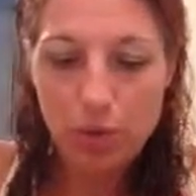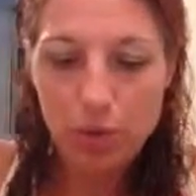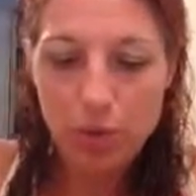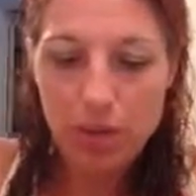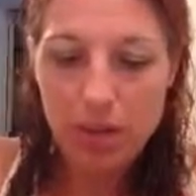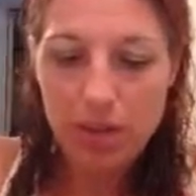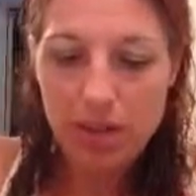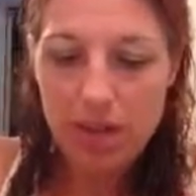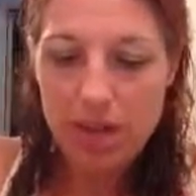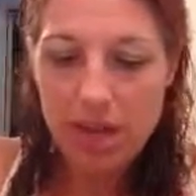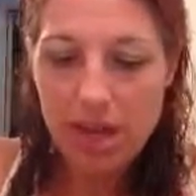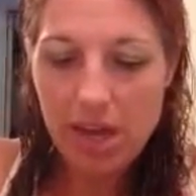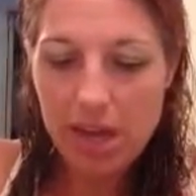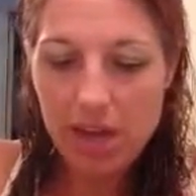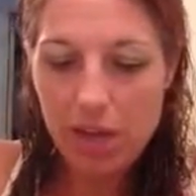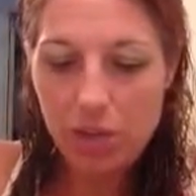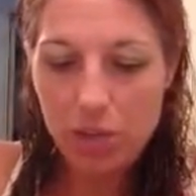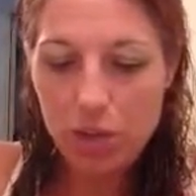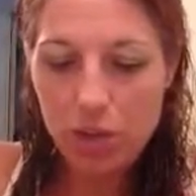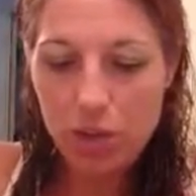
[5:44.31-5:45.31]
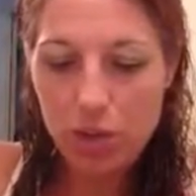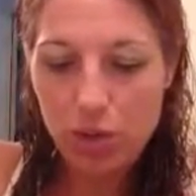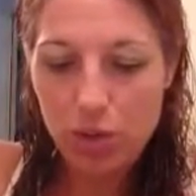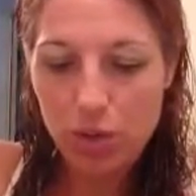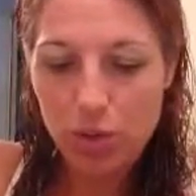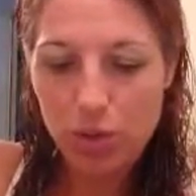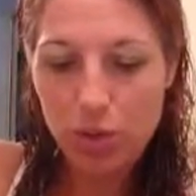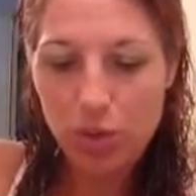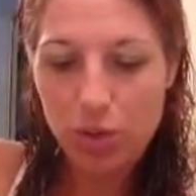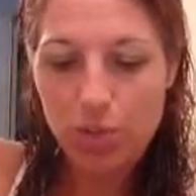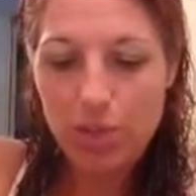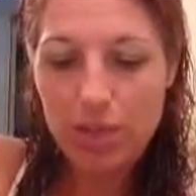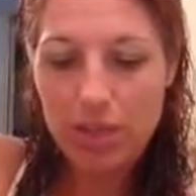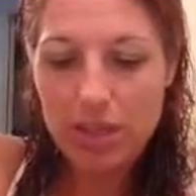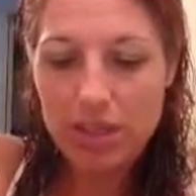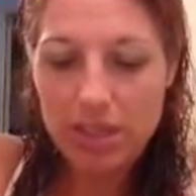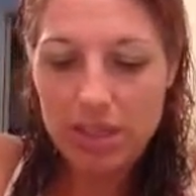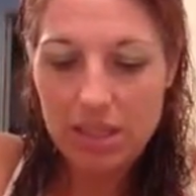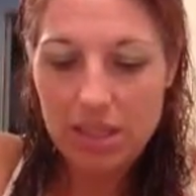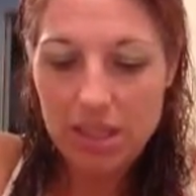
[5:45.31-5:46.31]
quickly how to
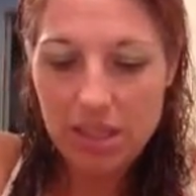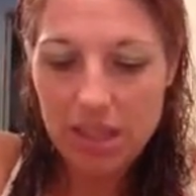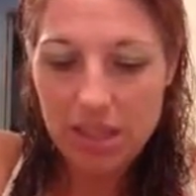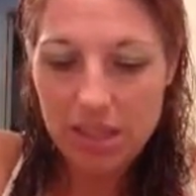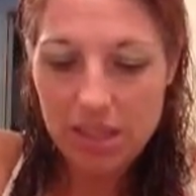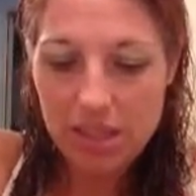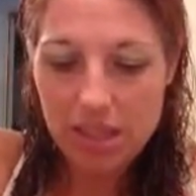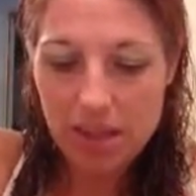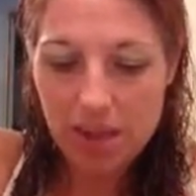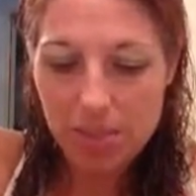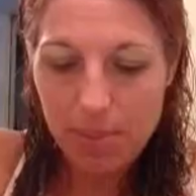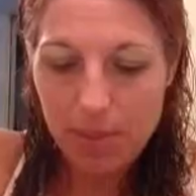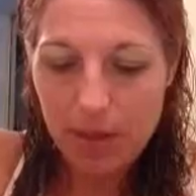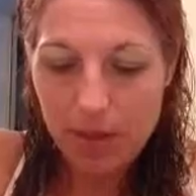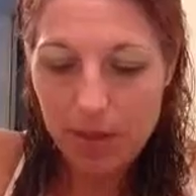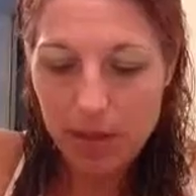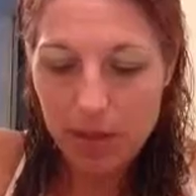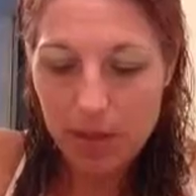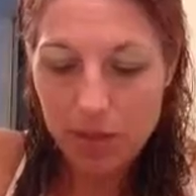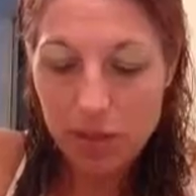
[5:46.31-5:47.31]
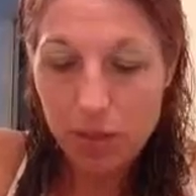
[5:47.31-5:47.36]
mix this up here.